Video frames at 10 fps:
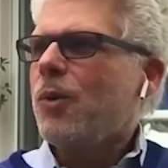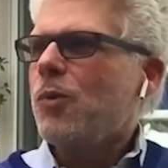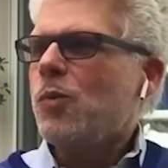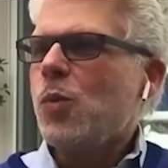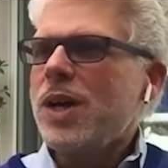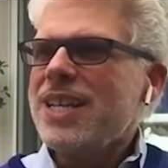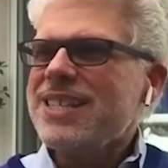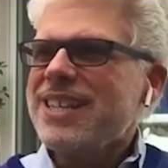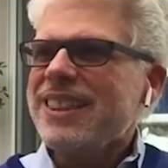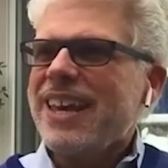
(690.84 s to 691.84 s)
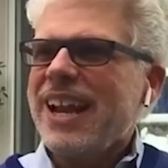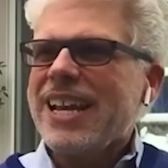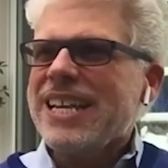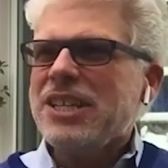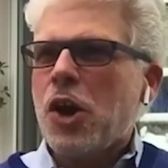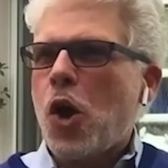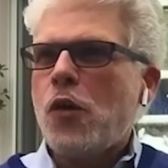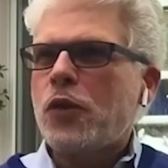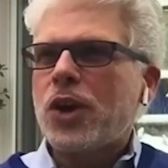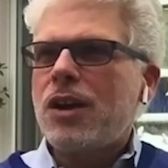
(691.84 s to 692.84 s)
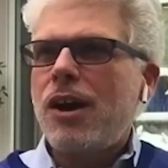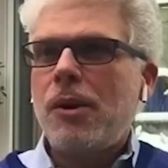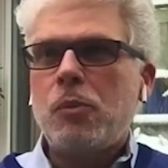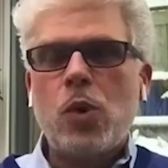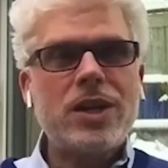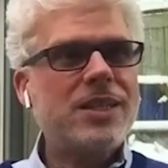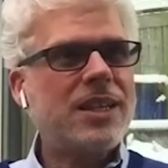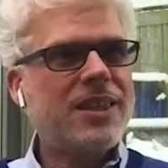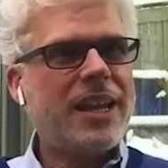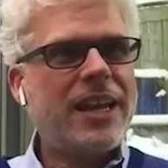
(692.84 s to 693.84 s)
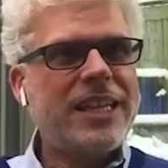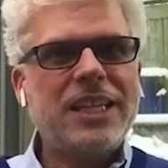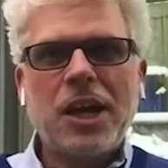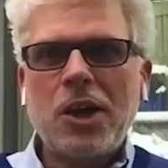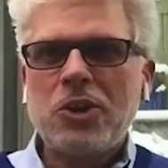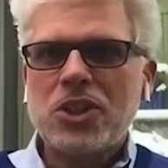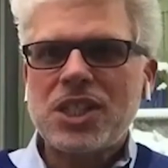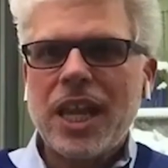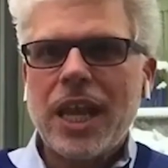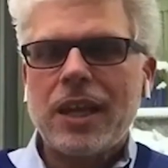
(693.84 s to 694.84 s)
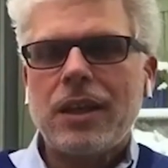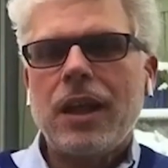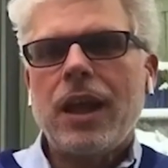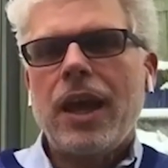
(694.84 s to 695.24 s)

What is it that I need to overcome? What is it that I need to understand?